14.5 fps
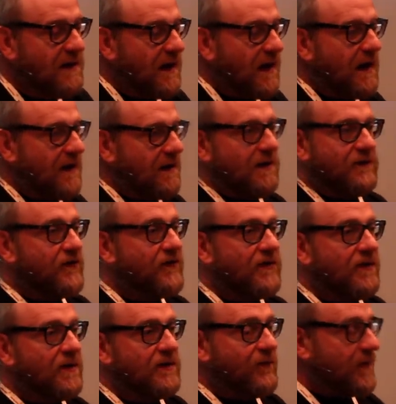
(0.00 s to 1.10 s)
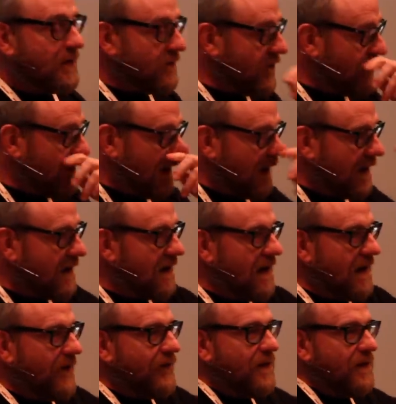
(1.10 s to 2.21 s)
uh, and side fills,
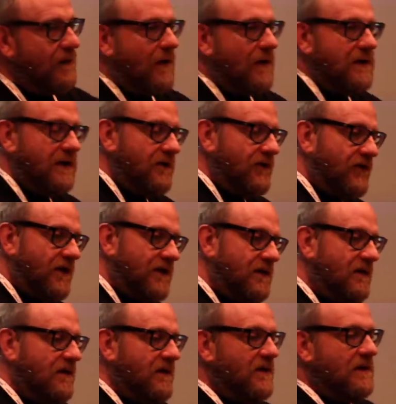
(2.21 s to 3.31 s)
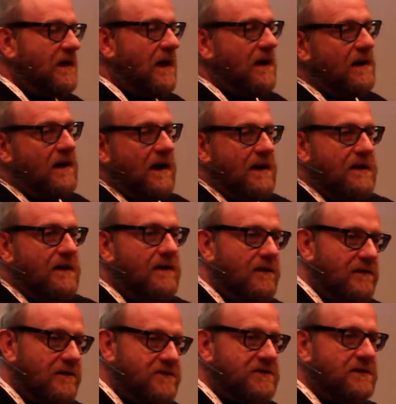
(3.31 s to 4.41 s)
if you are using a
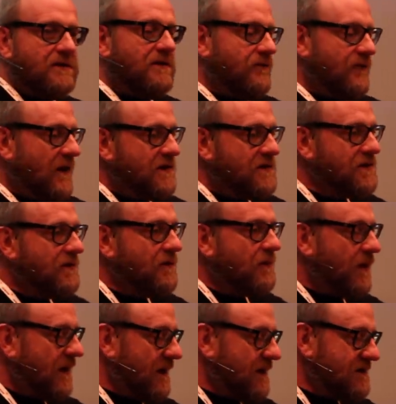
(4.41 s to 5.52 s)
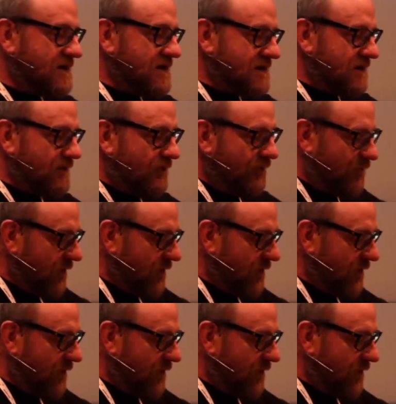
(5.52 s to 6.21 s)
large conventional PA system.